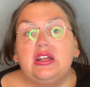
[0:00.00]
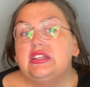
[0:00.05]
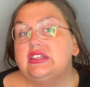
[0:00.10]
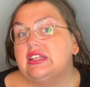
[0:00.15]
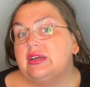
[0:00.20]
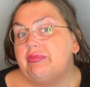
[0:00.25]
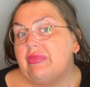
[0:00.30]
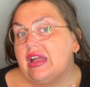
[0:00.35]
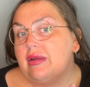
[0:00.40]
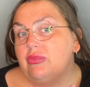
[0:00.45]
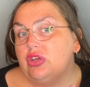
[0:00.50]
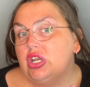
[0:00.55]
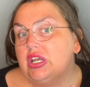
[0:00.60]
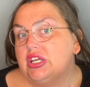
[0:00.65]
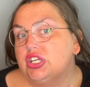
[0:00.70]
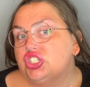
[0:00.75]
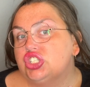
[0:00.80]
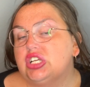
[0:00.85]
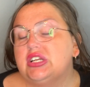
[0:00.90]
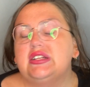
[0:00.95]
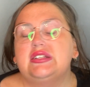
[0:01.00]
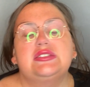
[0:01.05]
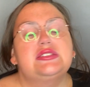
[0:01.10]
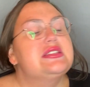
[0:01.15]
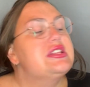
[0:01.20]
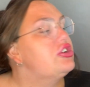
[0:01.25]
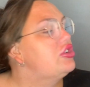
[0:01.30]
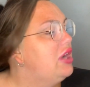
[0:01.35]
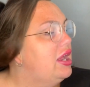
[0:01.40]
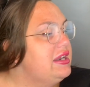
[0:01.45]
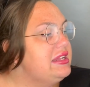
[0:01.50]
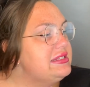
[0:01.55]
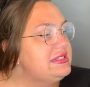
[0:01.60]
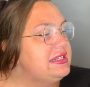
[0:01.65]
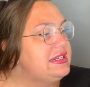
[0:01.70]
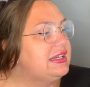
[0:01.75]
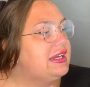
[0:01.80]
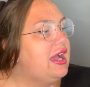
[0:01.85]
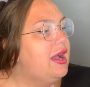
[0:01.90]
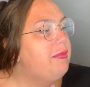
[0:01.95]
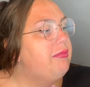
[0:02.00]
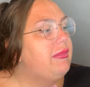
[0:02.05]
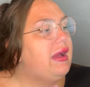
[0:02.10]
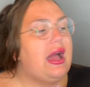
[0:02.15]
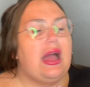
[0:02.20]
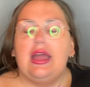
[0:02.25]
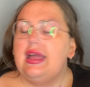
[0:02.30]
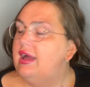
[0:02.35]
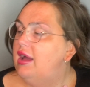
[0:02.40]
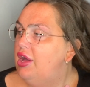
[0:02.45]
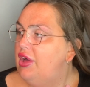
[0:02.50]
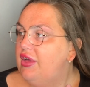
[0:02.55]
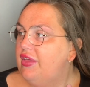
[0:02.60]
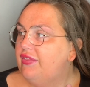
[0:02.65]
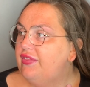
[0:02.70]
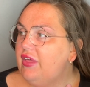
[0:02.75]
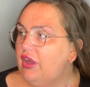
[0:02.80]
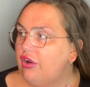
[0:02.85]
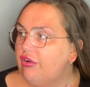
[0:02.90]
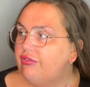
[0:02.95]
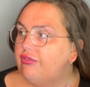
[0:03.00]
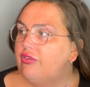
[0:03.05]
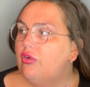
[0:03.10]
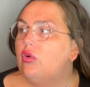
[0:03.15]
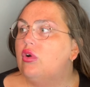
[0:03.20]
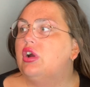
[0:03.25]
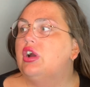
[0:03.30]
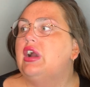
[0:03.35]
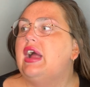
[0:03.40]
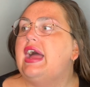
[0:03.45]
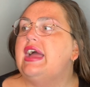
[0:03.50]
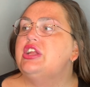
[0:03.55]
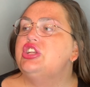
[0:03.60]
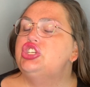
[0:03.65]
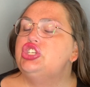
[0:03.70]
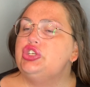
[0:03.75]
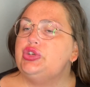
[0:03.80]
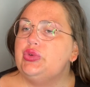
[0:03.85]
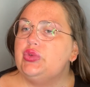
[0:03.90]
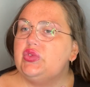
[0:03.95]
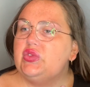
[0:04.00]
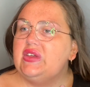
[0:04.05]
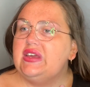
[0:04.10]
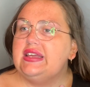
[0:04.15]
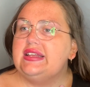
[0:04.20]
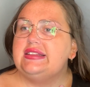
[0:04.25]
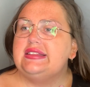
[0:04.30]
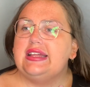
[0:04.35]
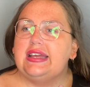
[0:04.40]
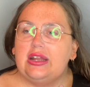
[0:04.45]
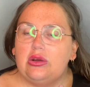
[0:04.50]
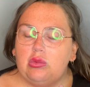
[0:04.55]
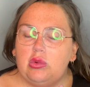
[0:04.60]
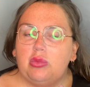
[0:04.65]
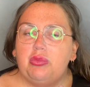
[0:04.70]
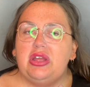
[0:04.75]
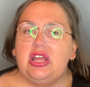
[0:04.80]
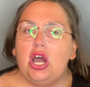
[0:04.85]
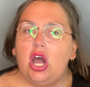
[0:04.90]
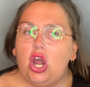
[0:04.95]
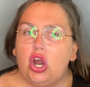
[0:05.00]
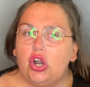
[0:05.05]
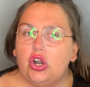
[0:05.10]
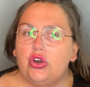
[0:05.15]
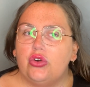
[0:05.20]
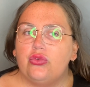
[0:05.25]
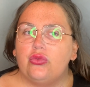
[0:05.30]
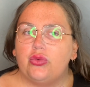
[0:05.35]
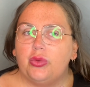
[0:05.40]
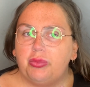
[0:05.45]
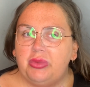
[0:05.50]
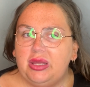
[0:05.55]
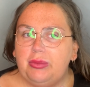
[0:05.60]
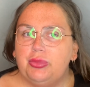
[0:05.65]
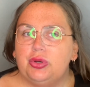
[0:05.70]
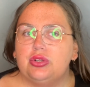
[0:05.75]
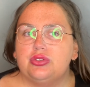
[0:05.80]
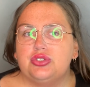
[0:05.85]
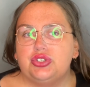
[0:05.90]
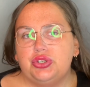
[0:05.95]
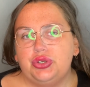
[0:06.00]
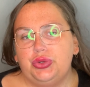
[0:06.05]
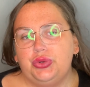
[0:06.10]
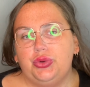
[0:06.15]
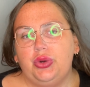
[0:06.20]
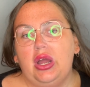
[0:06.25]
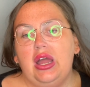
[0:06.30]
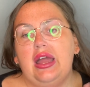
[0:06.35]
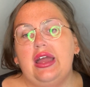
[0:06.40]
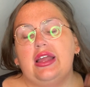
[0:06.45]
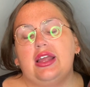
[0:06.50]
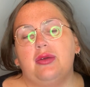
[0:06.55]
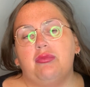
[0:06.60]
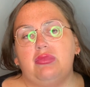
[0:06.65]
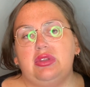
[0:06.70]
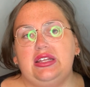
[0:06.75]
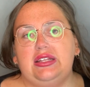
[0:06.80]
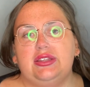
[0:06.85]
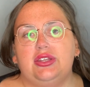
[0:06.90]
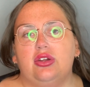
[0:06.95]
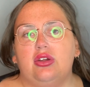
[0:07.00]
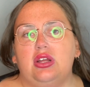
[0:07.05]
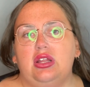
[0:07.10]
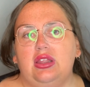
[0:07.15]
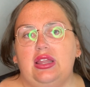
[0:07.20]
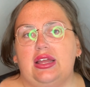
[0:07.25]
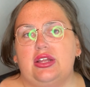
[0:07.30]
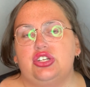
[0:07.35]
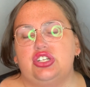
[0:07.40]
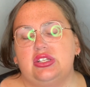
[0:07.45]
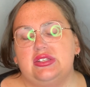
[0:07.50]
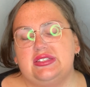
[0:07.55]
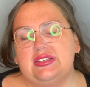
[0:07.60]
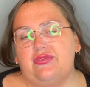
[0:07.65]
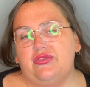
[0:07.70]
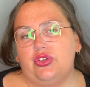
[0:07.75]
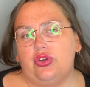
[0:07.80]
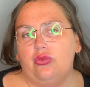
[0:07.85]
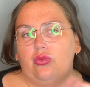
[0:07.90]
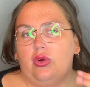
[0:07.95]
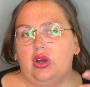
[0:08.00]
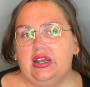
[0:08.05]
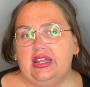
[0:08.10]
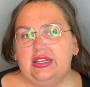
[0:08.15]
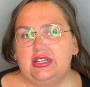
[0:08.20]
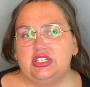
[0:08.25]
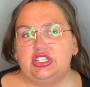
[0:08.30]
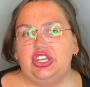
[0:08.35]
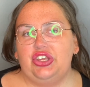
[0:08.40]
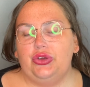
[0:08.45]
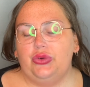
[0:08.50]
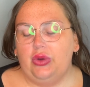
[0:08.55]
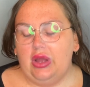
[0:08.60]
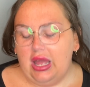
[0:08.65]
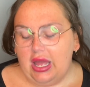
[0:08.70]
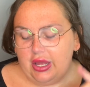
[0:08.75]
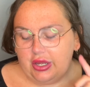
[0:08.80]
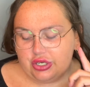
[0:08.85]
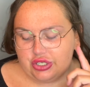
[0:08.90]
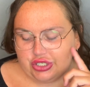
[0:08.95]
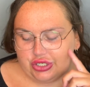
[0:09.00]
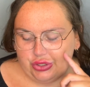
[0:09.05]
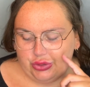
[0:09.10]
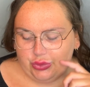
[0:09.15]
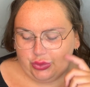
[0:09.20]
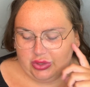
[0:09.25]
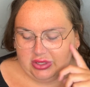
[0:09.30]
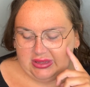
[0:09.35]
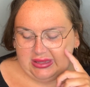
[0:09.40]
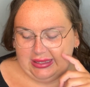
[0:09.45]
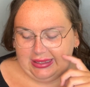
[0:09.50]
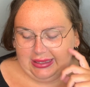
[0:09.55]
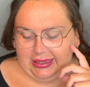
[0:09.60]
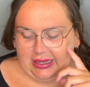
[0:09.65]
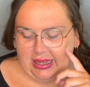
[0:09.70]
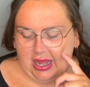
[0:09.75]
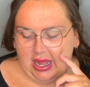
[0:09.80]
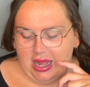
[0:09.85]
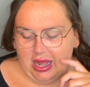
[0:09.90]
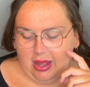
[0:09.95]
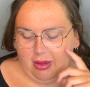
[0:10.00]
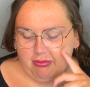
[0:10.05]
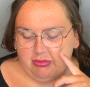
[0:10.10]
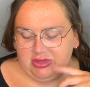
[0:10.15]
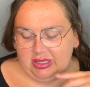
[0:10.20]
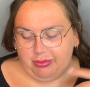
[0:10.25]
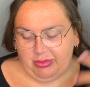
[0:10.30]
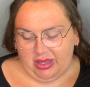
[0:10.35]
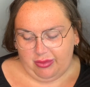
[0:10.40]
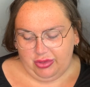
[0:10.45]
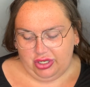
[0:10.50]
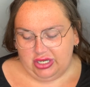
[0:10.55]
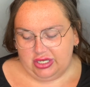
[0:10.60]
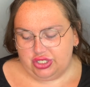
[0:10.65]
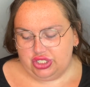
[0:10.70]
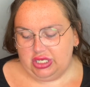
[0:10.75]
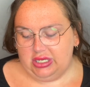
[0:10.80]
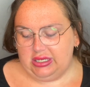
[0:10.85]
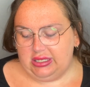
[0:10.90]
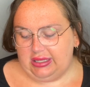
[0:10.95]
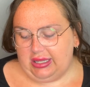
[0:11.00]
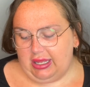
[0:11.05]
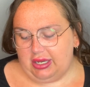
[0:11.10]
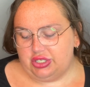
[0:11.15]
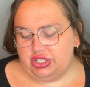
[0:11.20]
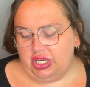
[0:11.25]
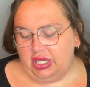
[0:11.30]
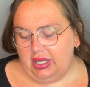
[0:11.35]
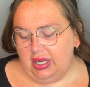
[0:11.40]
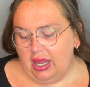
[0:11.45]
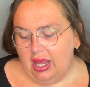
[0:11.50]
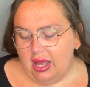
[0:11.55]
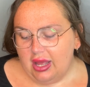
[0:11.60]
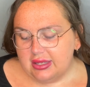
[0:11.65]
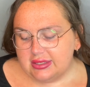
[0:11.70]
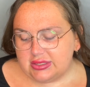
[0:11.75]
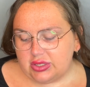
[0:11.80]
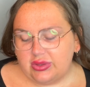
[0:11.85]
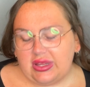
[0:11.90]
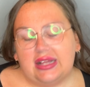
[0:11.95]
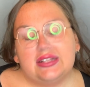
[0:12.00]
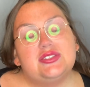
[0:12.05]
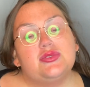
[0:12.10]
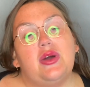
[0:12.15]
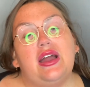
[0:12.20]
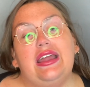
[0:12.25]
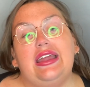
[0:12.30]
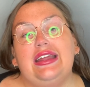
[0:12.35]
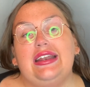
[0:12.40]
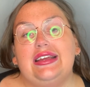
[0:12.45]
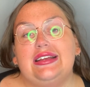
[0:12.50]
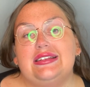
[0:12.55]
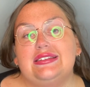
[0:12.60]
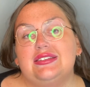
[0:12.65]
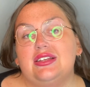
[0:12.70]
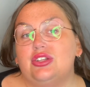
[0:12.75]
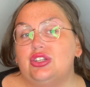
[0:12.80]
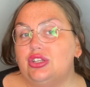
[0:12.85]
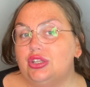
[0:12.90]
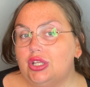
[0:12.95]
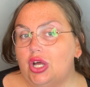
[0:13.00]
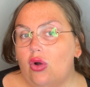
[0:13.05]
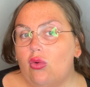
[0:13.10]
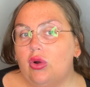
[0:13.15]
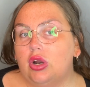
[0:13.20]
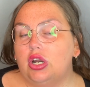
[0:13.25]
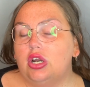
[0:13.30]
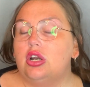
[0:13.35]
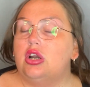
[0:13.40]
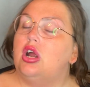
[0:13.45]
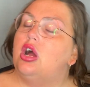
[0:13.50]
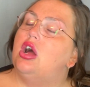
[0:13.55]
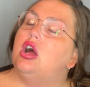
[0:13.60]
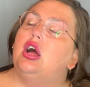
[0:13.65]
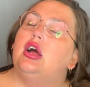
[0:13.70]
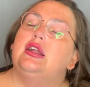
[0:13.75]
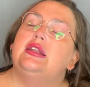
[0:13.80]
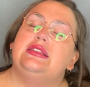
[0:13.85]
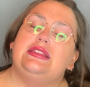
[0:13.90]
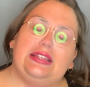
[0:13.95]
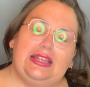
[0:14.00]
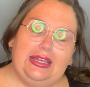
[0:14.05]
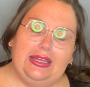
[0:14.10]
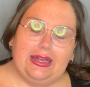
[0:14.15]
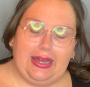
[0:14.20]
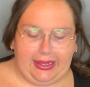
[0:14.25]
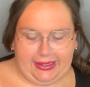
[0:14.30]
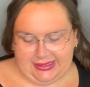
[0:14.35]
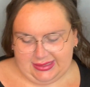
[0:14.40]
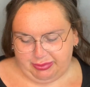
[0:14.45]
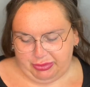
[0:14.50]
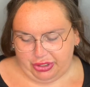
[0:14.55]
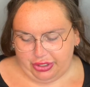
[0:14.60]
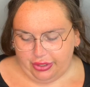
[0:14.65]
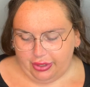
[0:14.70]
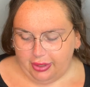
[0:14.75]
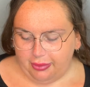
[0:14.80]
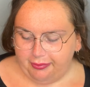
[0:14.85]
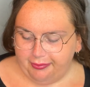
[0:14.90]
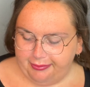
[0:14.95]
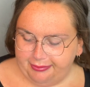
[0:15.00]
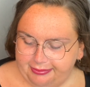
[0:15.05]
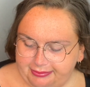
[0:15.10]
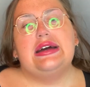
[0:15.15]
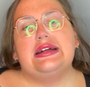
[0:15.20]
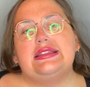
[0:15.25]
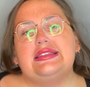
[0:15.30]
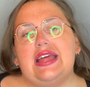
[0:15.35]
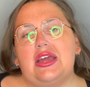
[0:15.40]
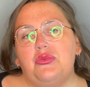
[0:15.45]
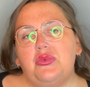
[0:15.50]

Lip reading: lip ammunitions. They're not easy to come by. Therefore, I do think that it will be harder for people to complete their collections if they're wanting to do the lip ammunition collection. So that's why it is lower on the iceberg. Then